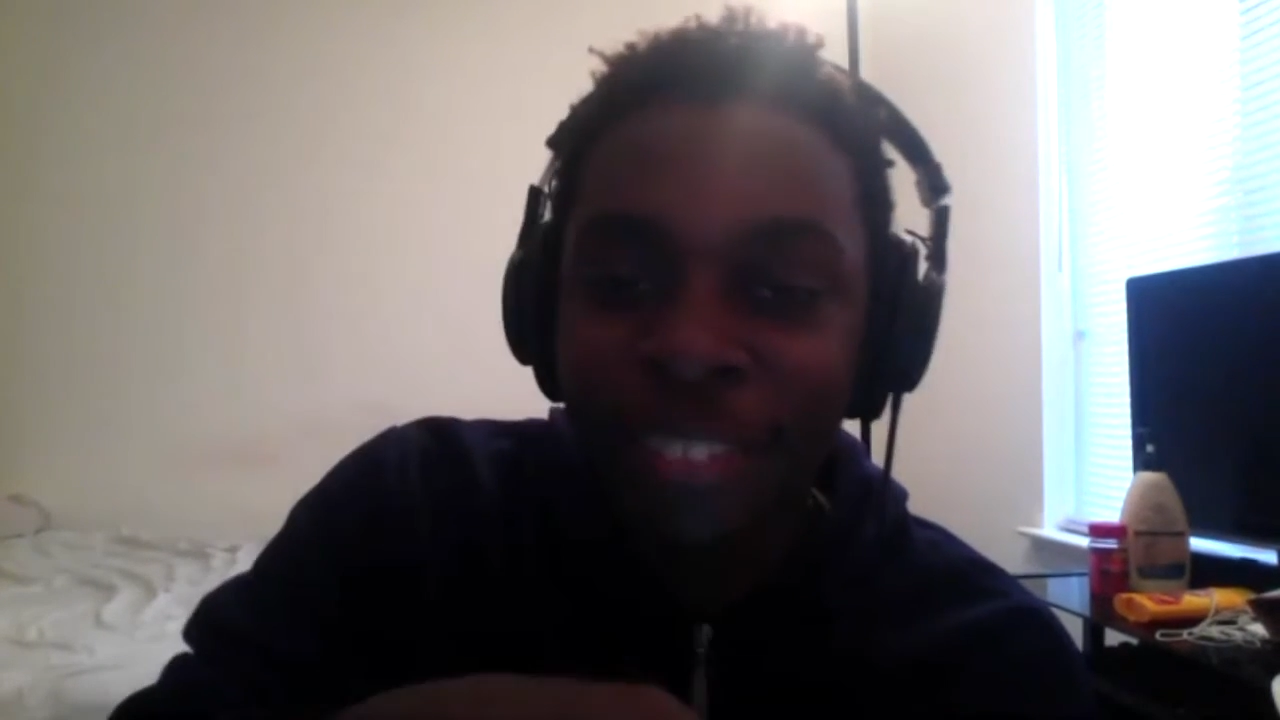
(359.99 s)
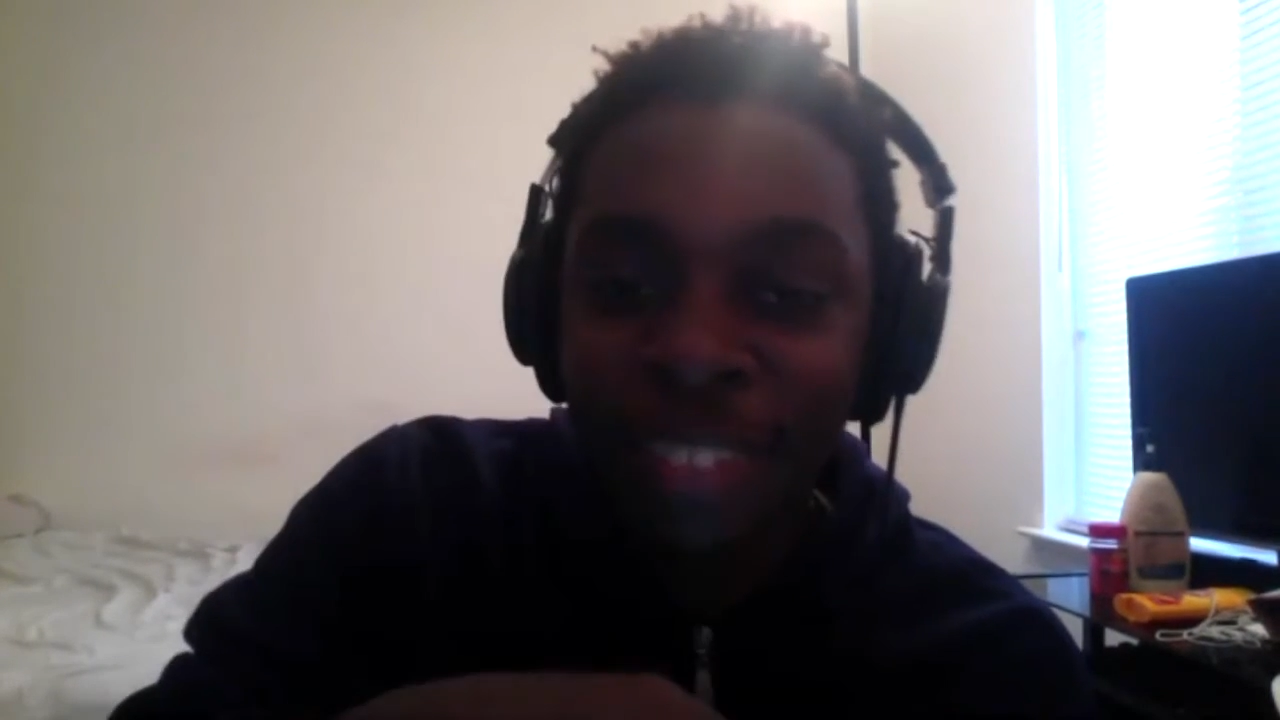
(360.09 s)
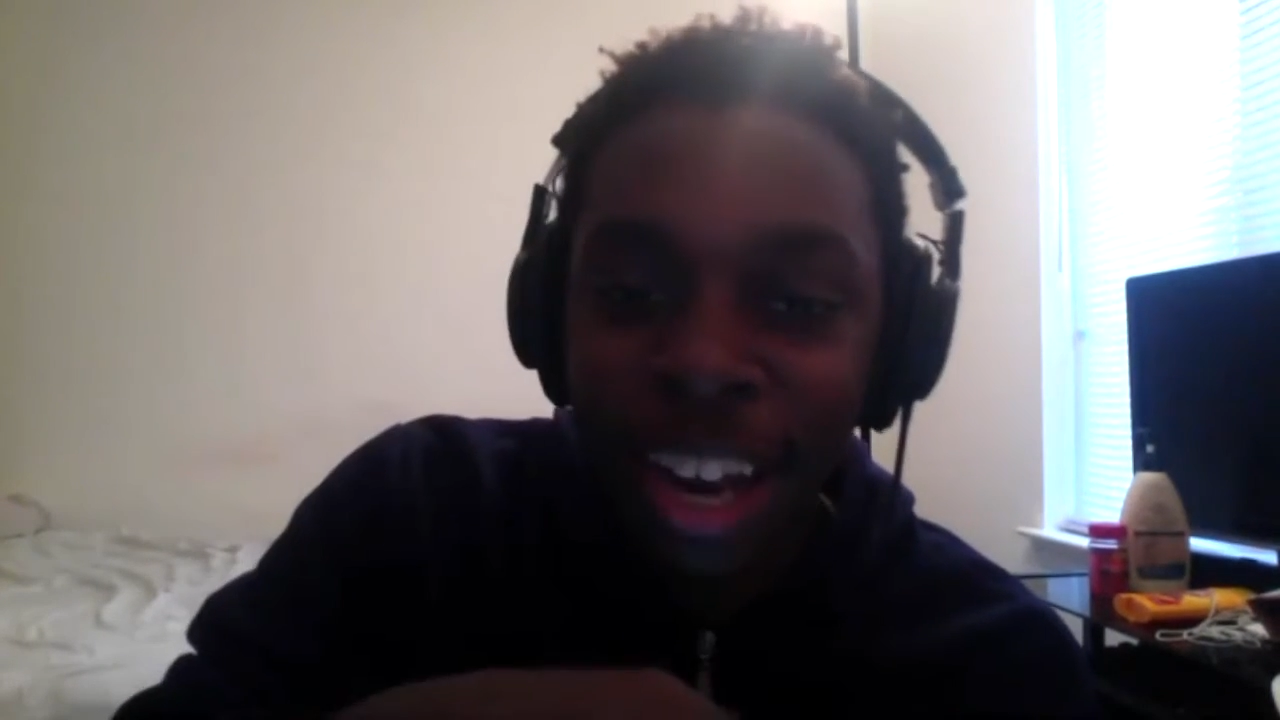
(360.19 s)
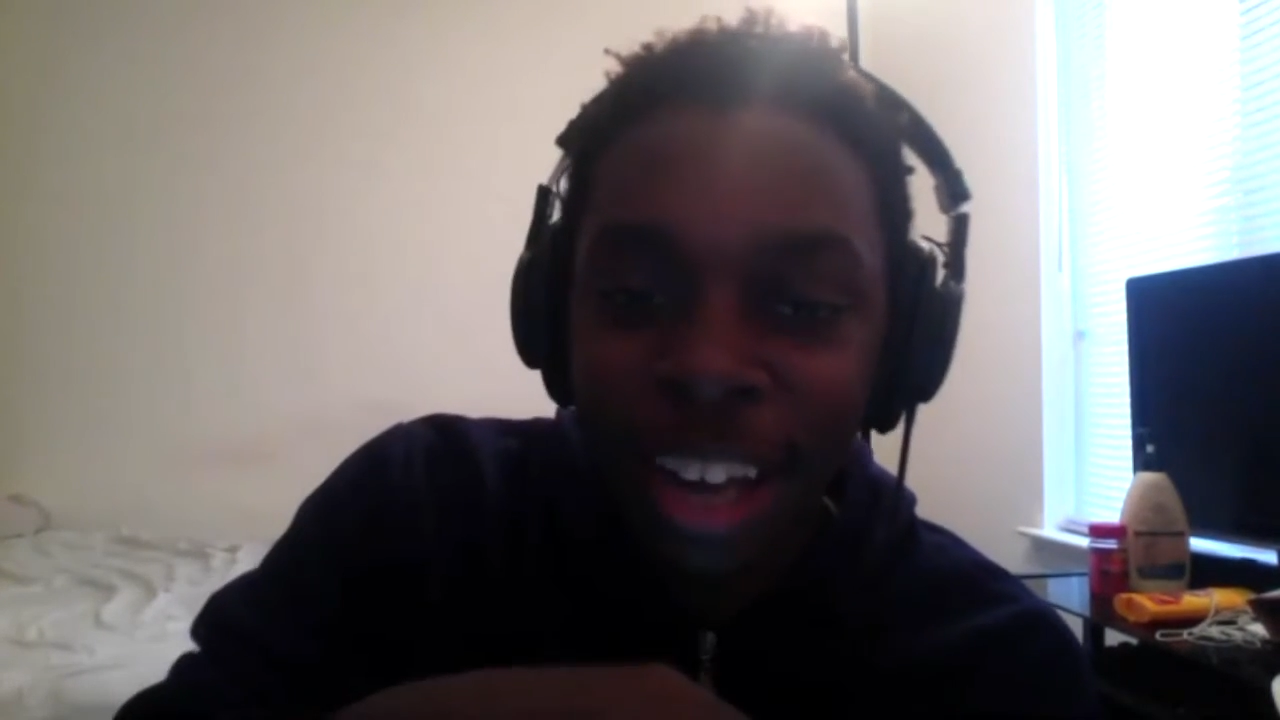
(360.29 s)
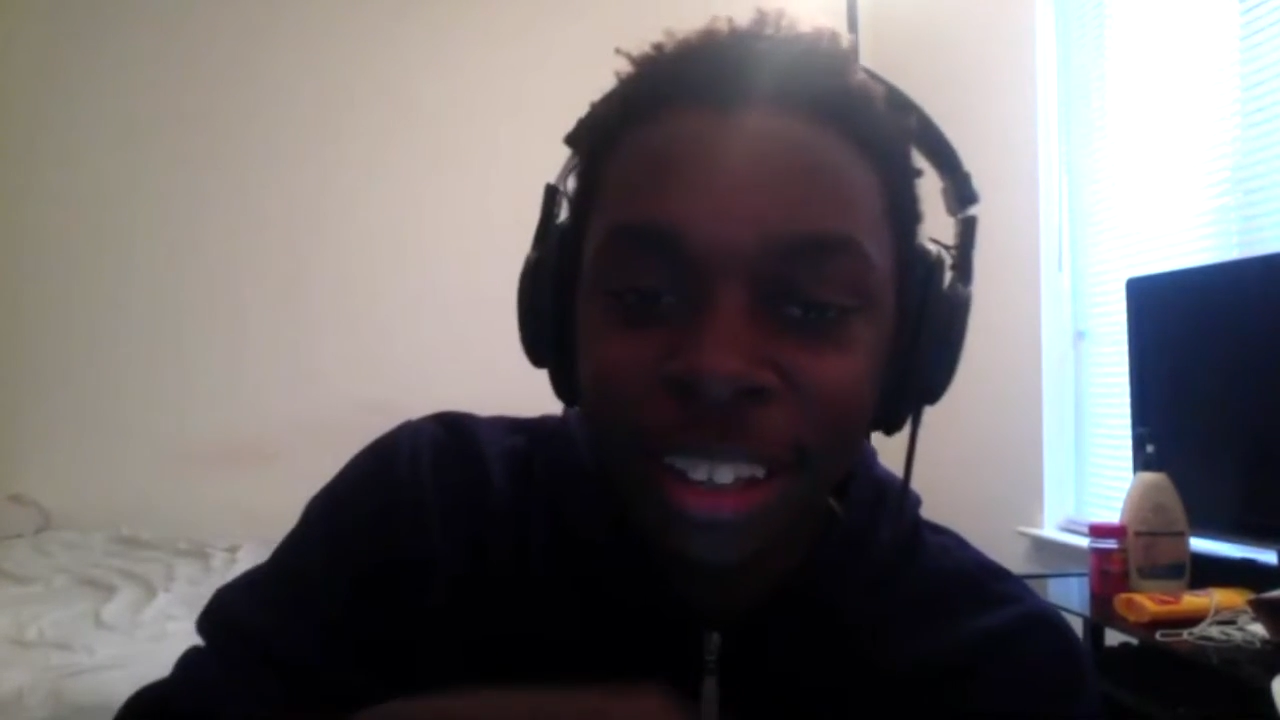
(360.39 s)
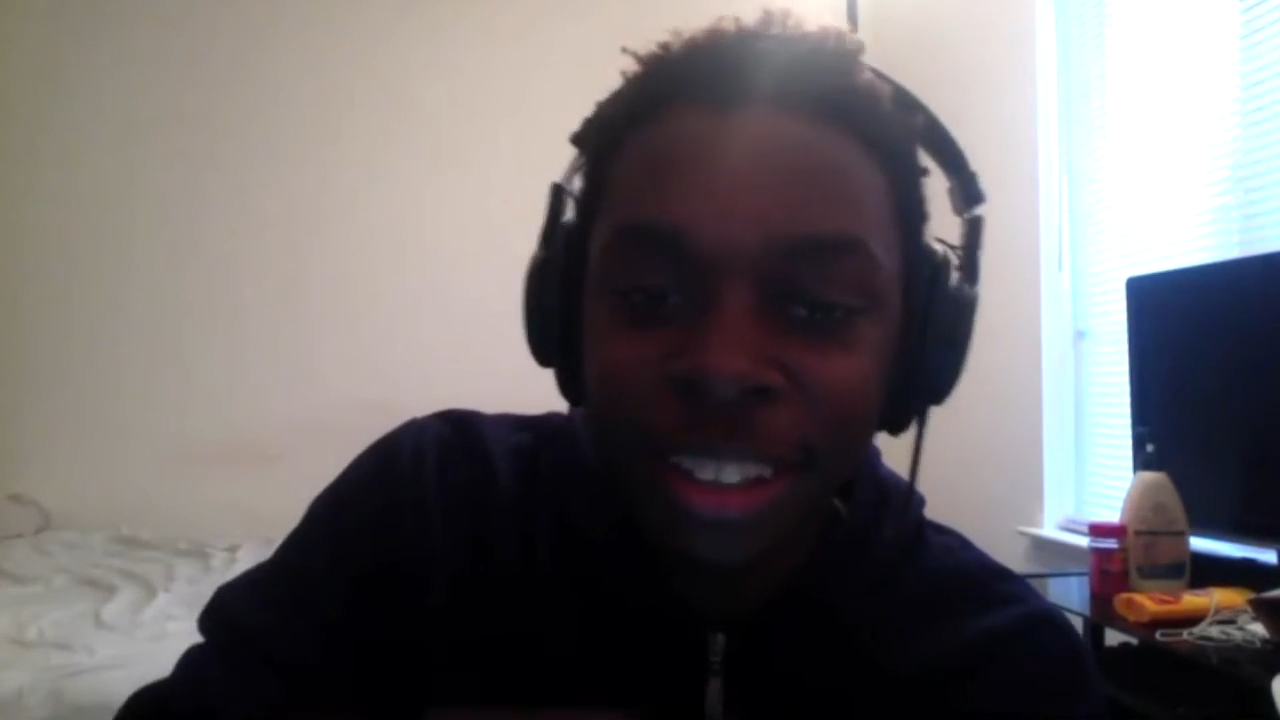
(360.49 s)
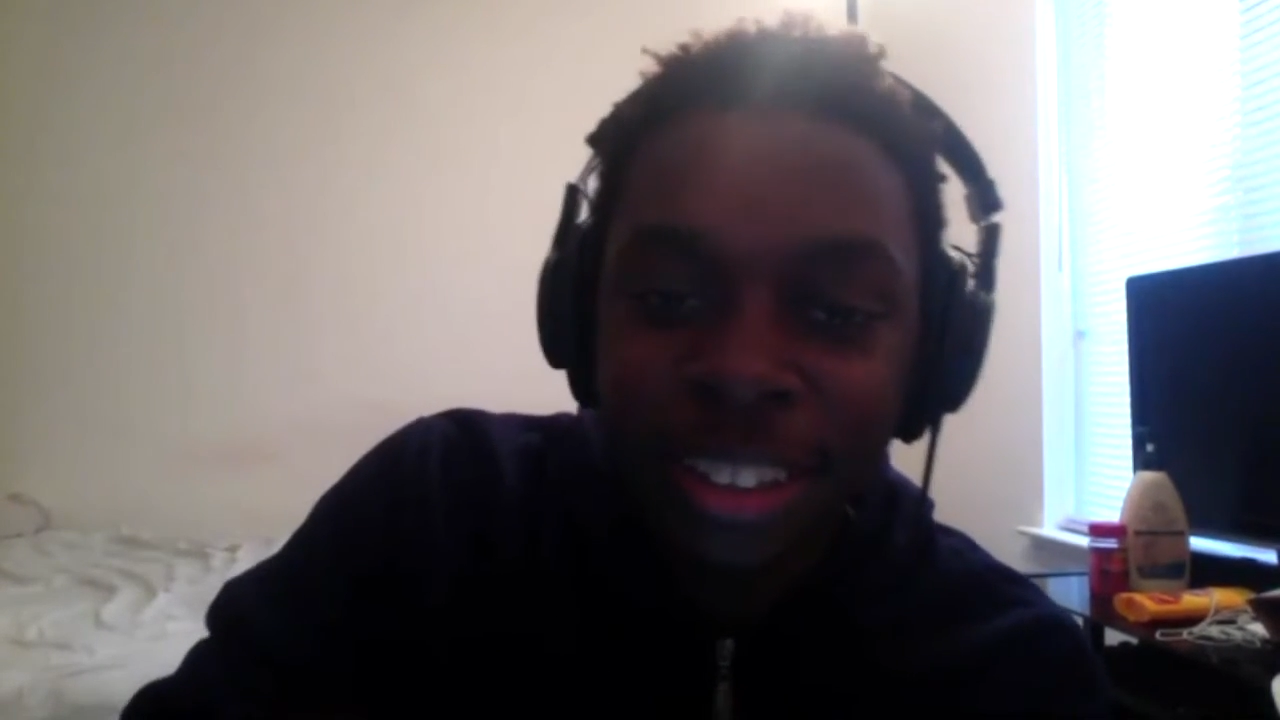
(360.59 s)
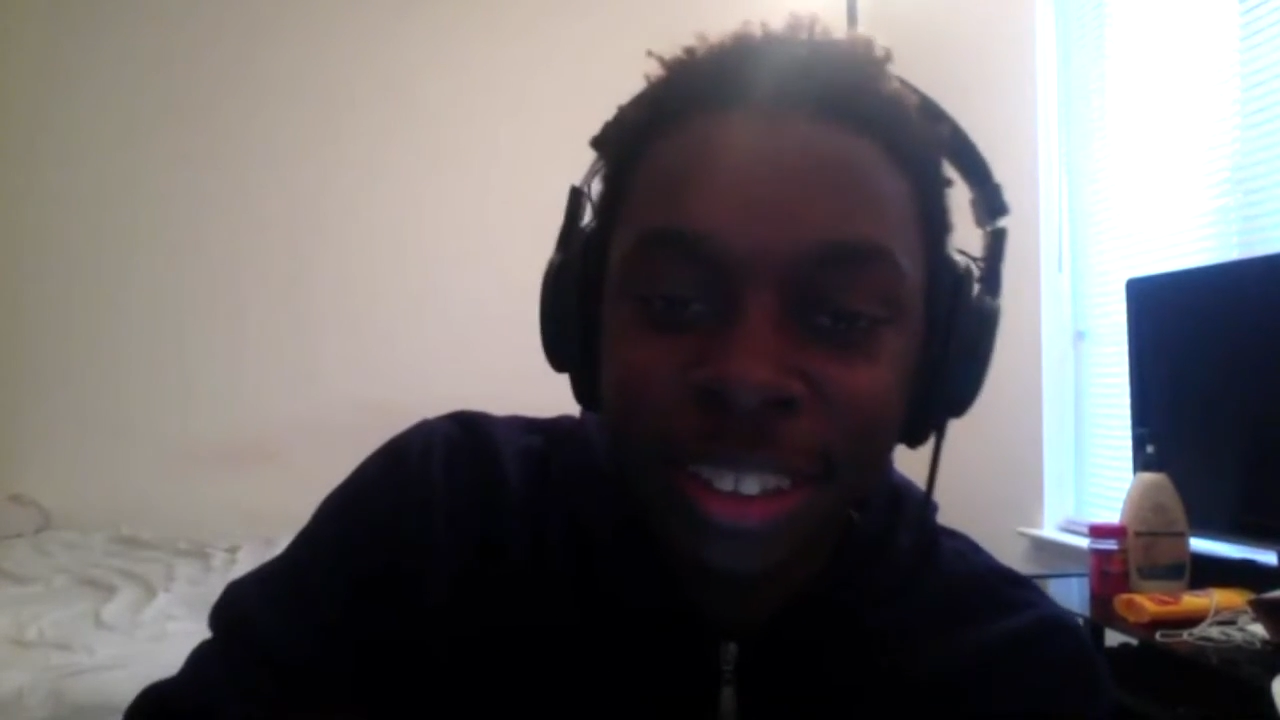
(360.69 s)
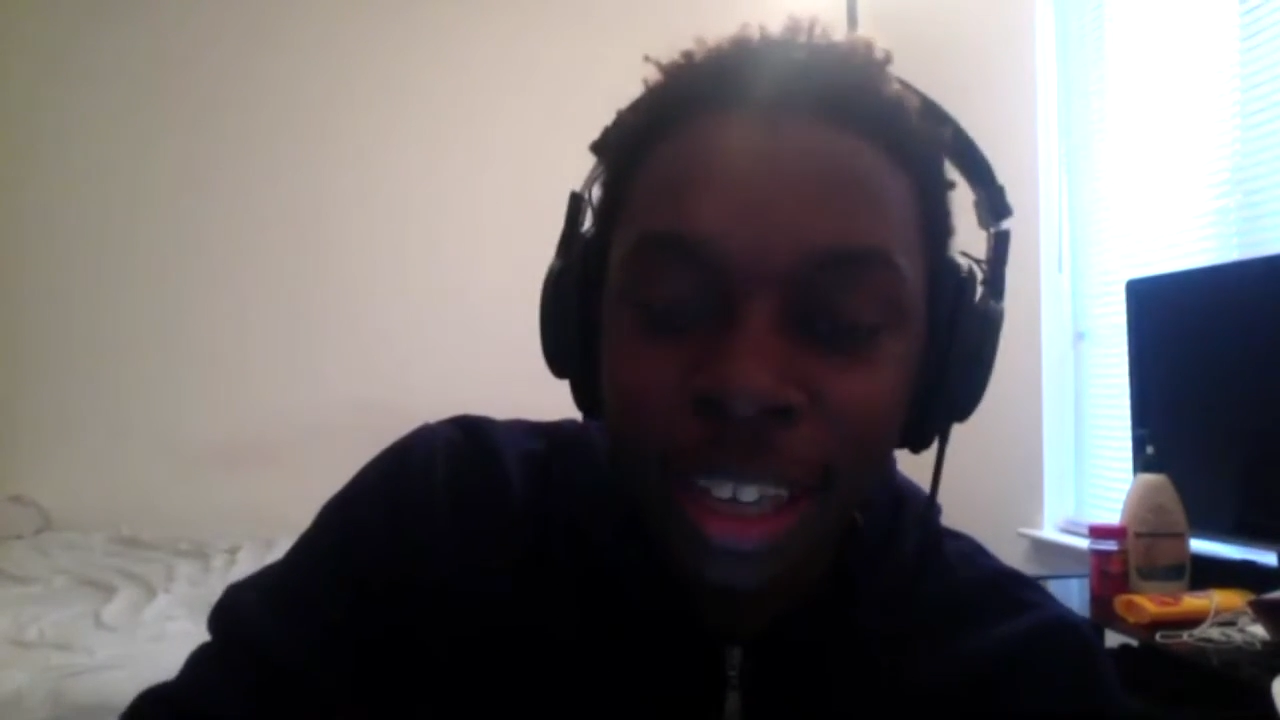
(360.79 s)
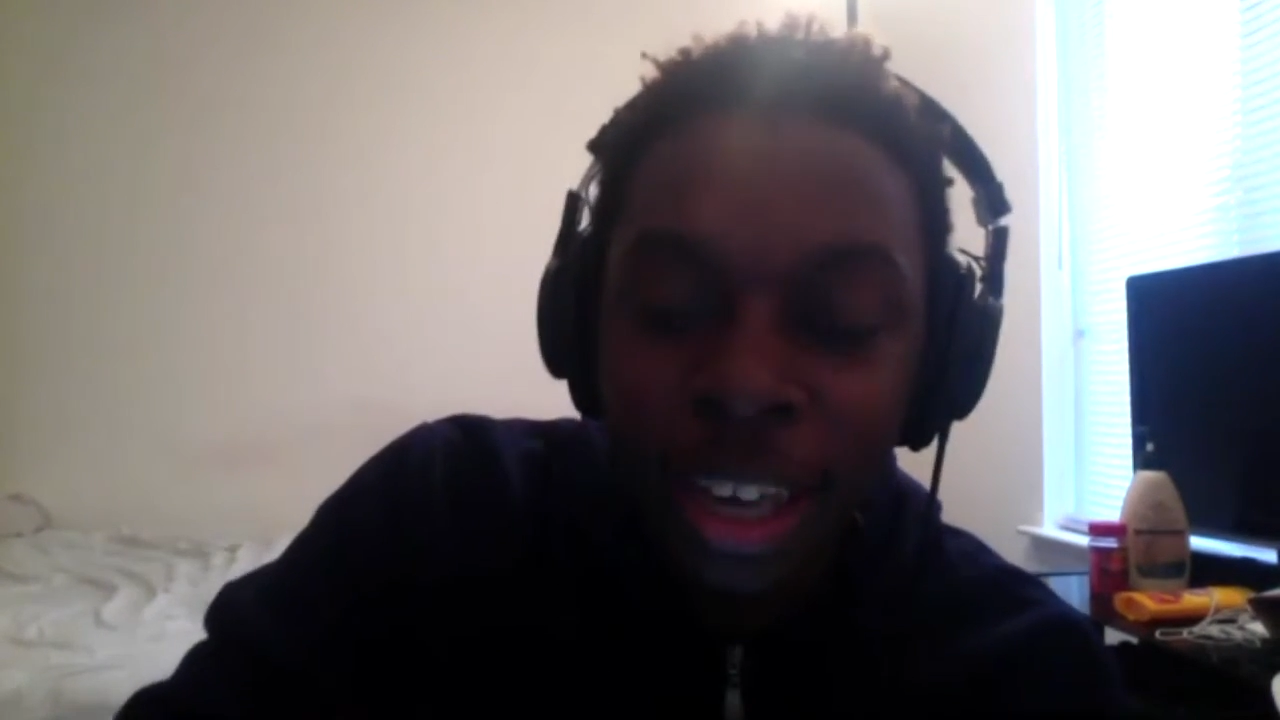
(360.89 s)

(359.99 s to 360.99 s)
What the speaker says: matters.